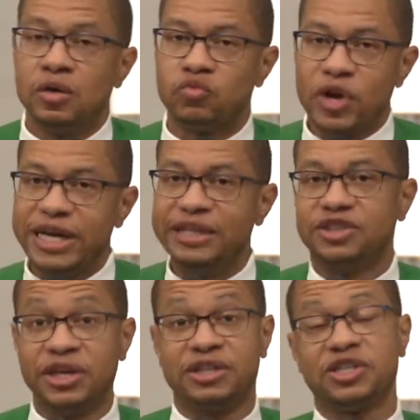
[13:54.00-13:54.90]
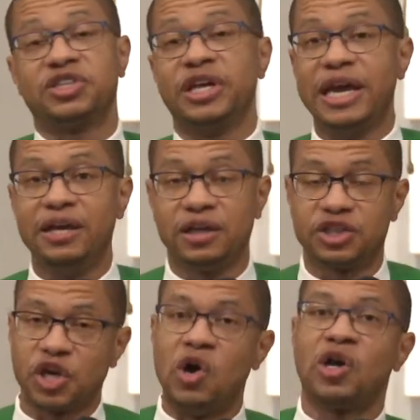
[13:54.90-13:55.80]
Reading Genesis in
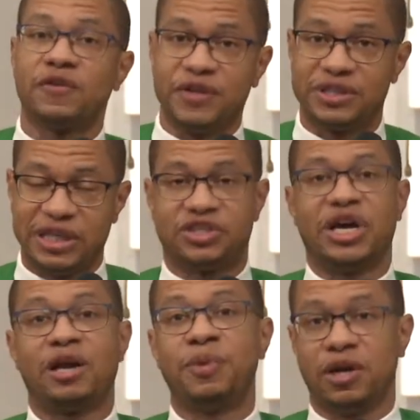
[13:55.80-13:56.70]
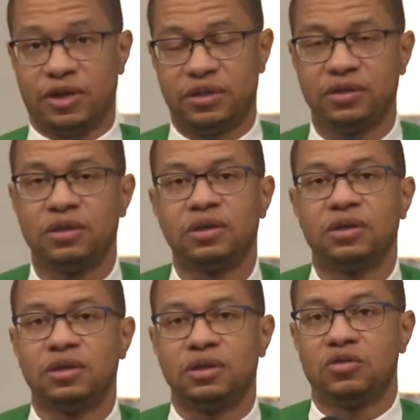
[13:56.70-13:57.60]
English, all of this is not apparent.
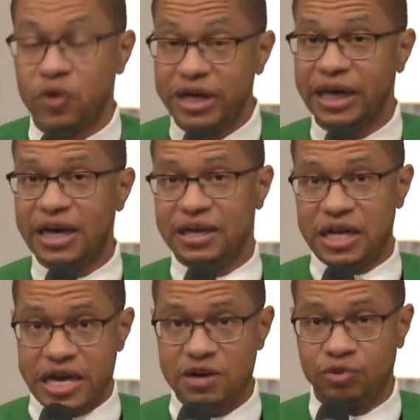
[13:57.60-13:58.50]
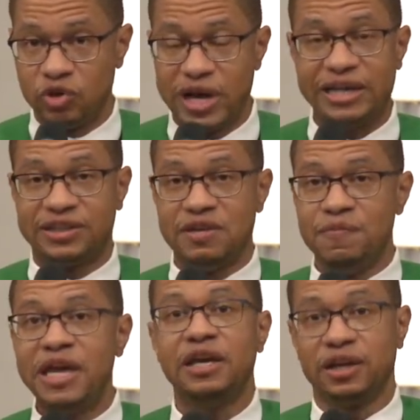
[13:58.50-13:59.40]
Reading it in Hebrew, it is
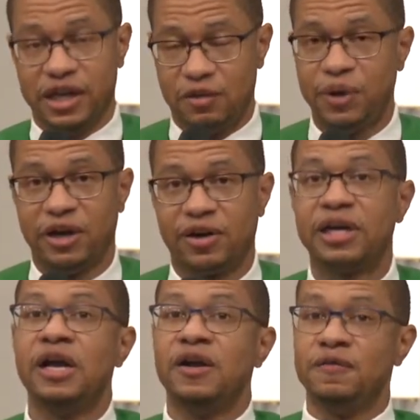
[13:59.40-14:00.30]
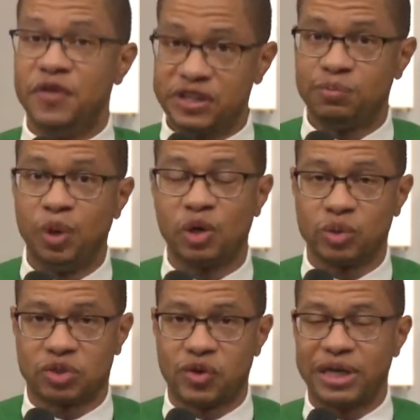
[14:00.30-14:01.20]
immediately apparent this book
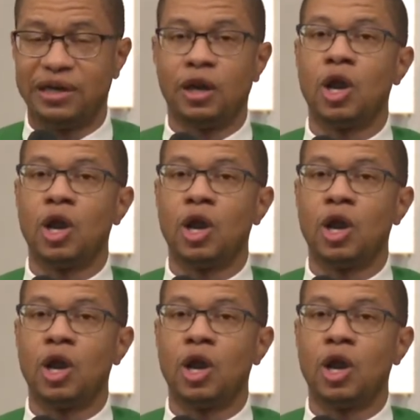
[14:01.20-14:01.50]
was written